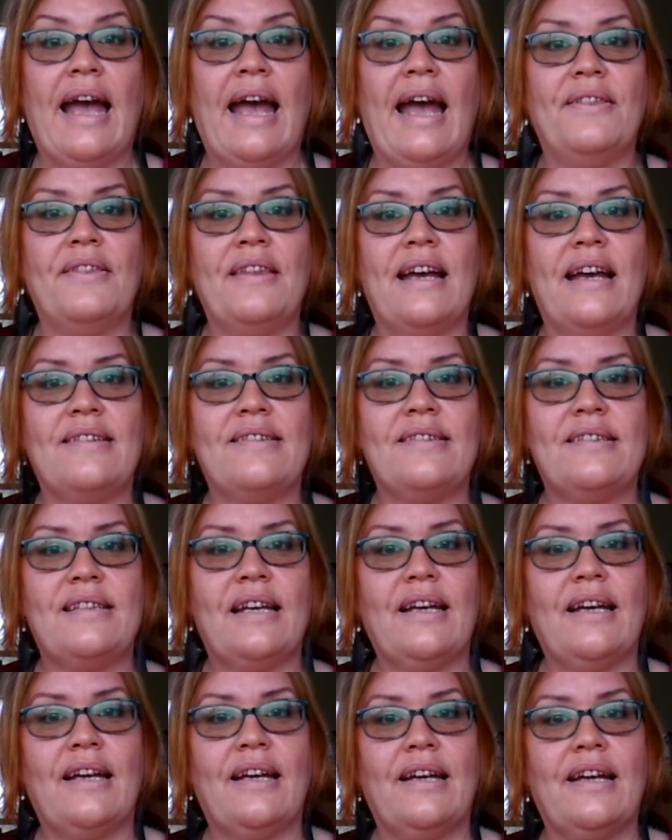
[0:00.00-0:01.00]
And that
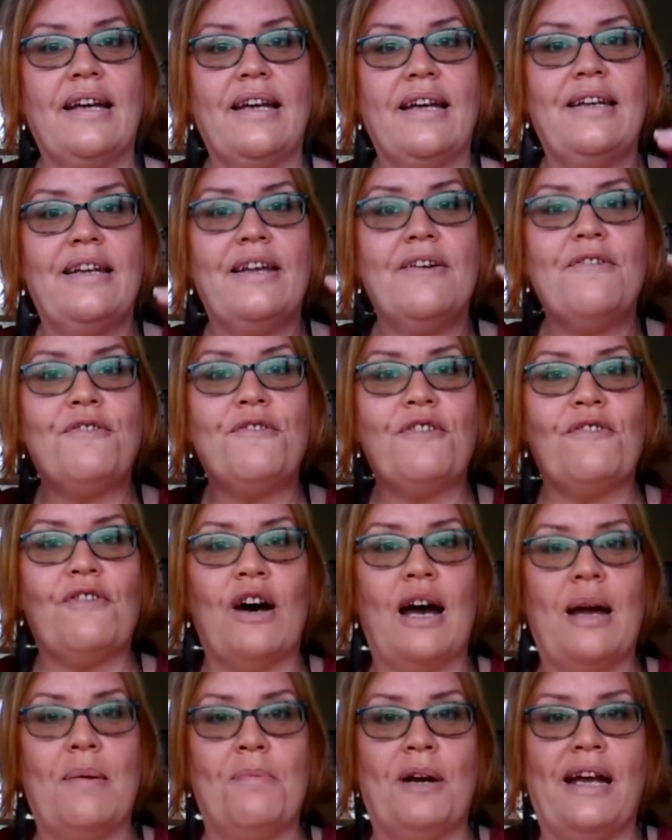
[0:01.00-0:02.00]
singing can lift the
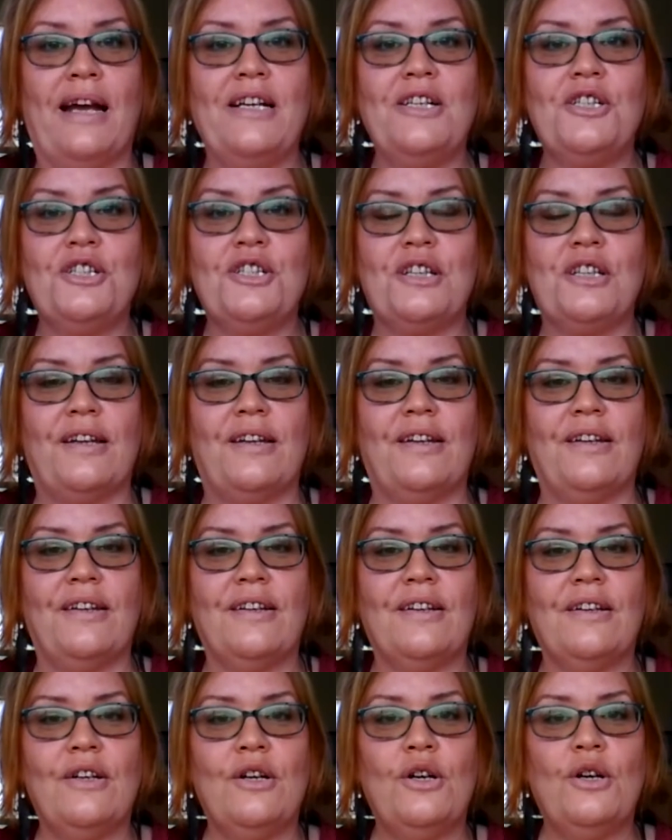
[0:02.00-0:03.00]
vibration
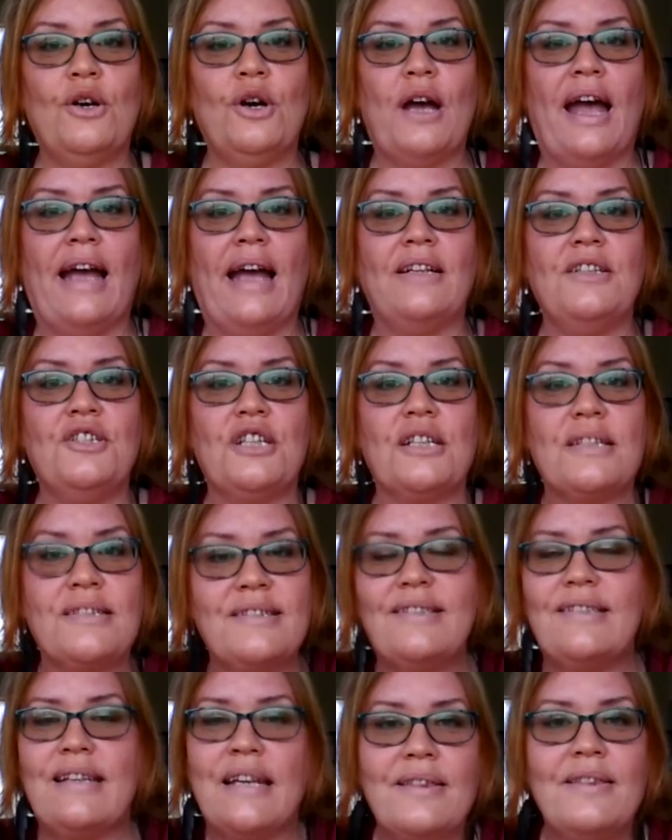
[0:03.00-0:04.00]
and
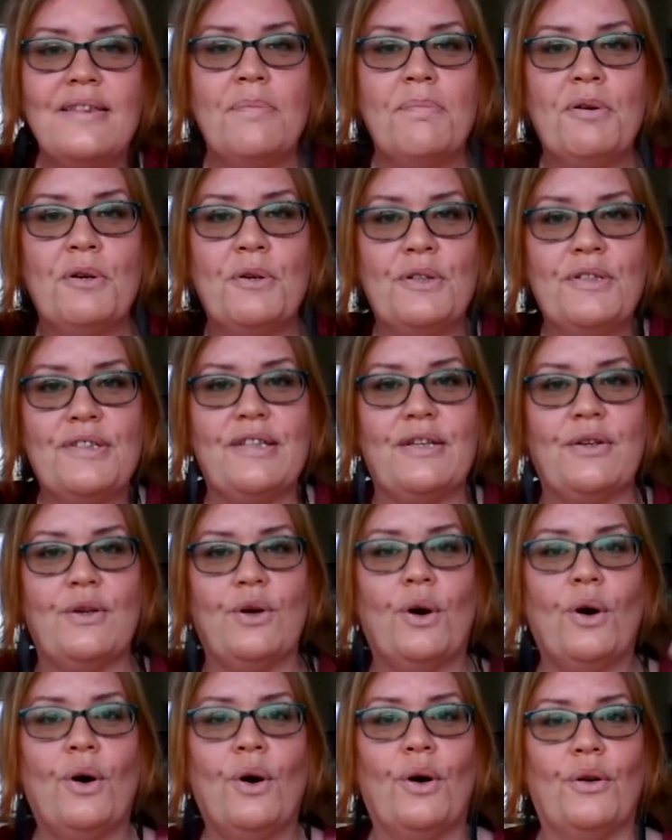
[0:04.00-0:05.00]
just send the
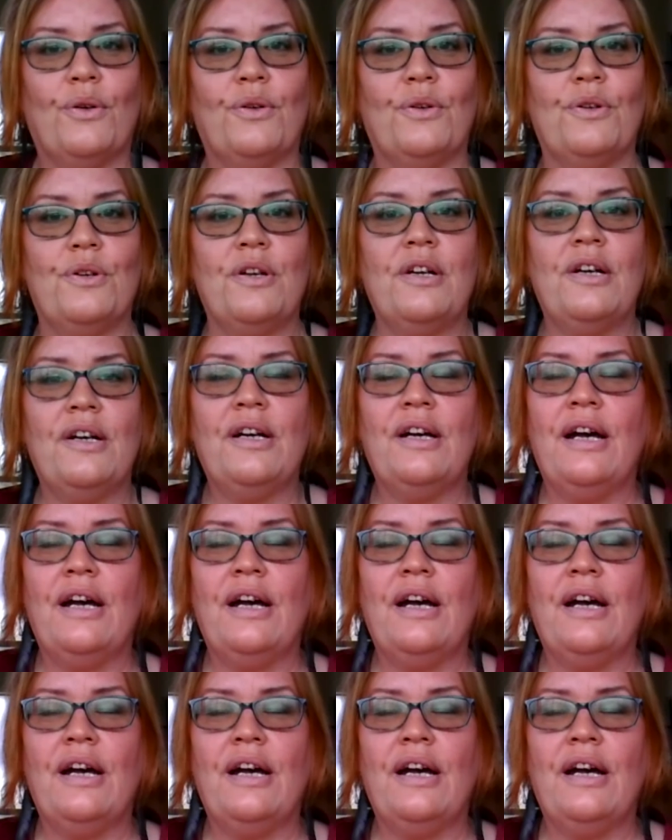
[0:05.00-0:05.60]
person on.